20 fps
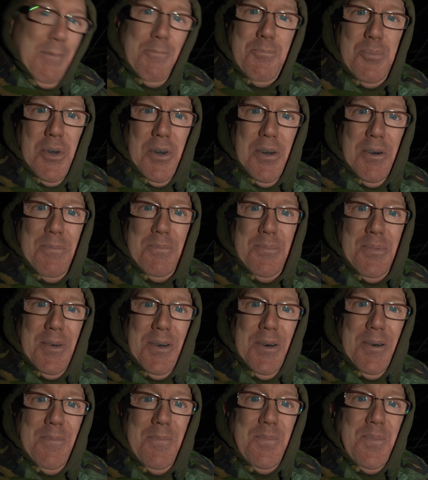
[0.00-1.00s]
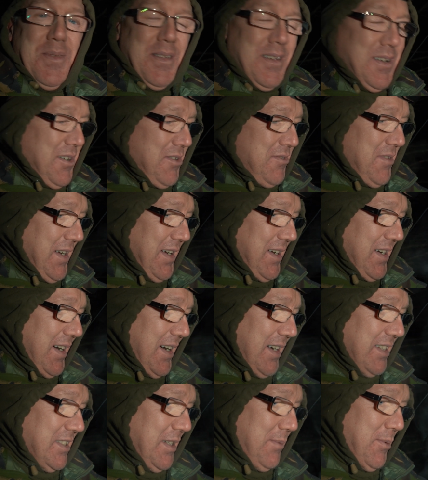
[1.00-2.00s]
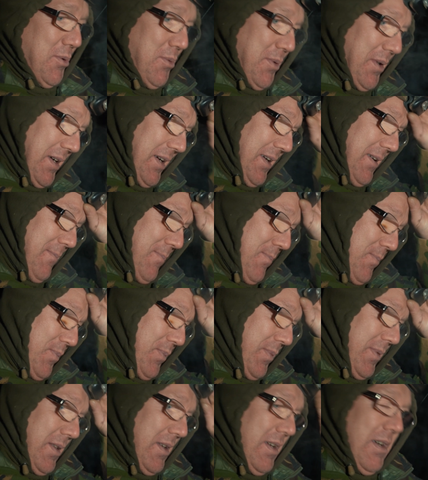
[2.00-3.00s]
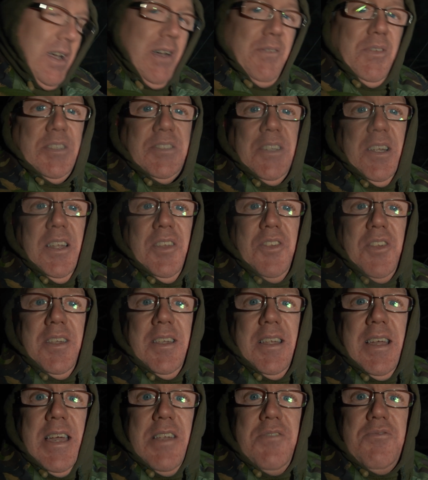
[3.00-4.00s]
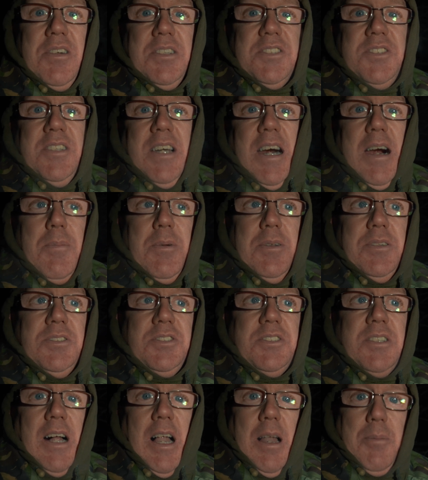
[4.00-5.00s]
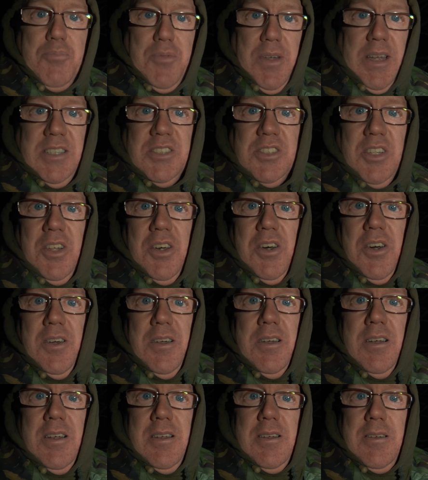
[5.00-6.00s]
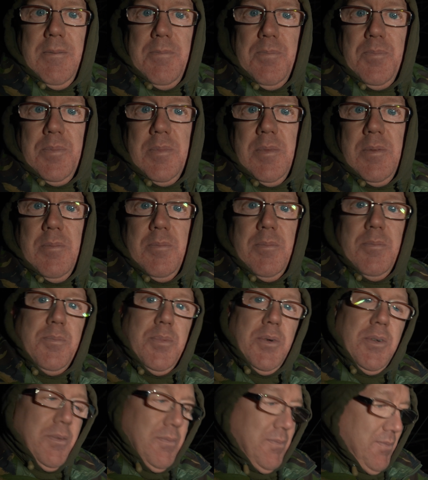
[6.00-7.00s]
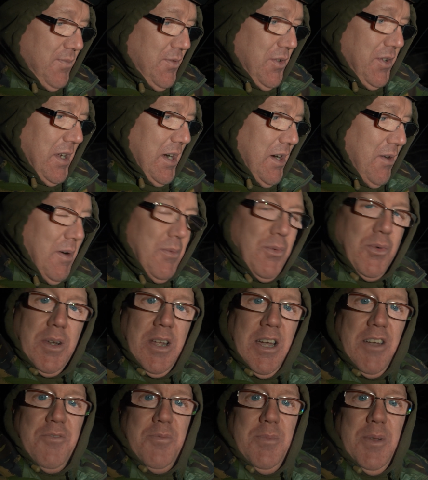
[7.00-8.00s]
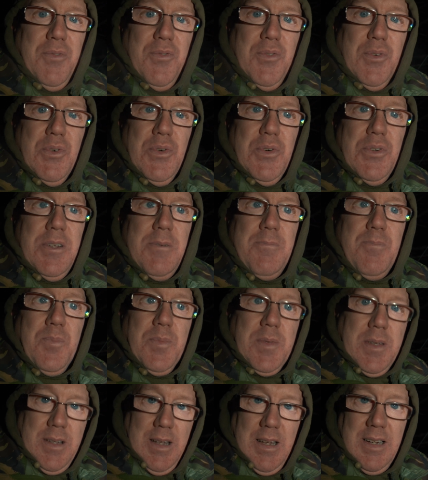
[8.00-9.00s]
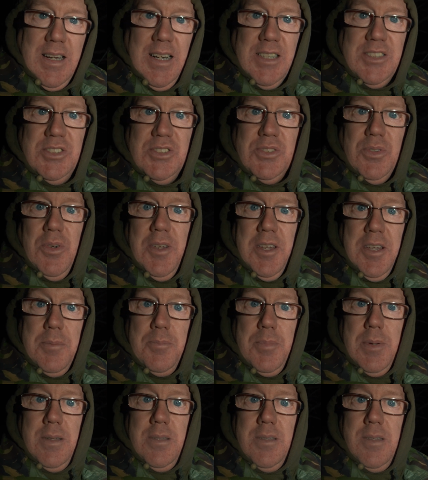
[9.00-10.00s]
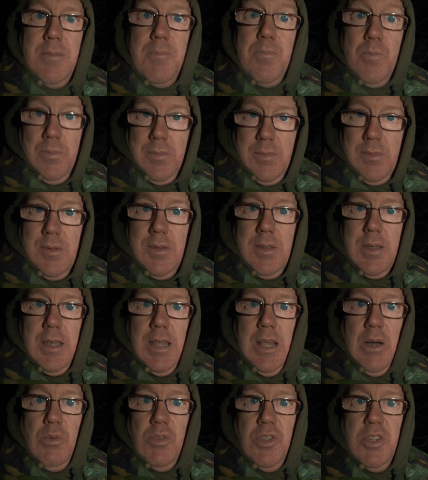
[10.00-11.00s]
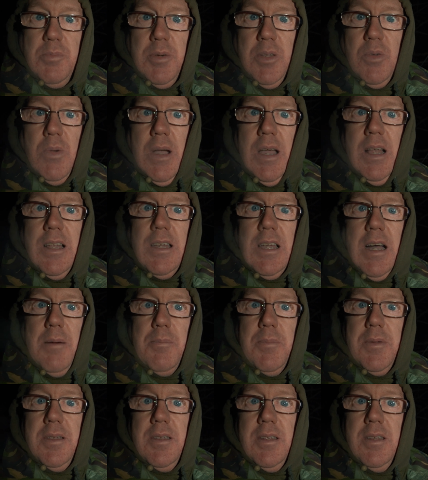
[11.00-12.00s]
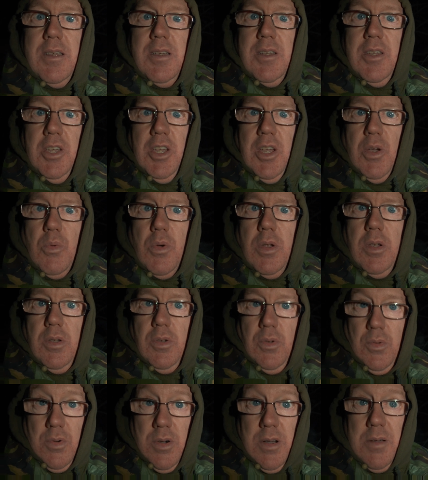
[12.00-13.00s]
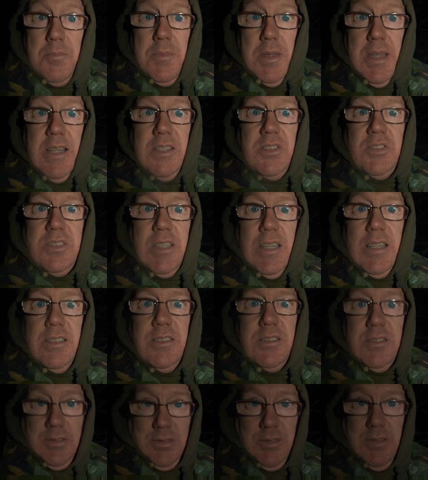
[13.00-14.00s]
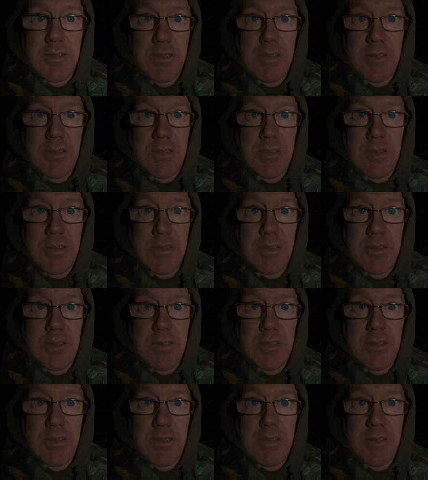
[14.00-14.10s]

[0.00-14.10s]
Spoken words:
Boom, boom. Right, guys, I'm away. If there's anything interesting happens, I'll bring you along. But for now, I'm going to have me food, and I'll catch you all in a bit. Get out and do a bit of wild camping. You know it makes sense.